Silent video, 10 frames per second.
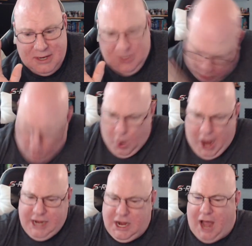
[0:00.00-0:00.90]
Well,
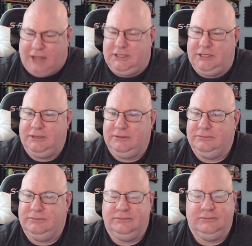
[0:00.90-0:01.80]
why not?
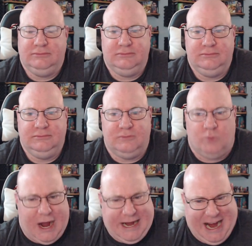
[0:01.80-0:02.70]

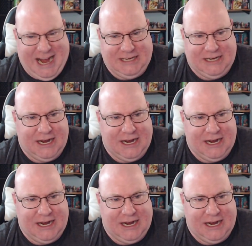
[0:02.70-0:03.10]
Why can't I?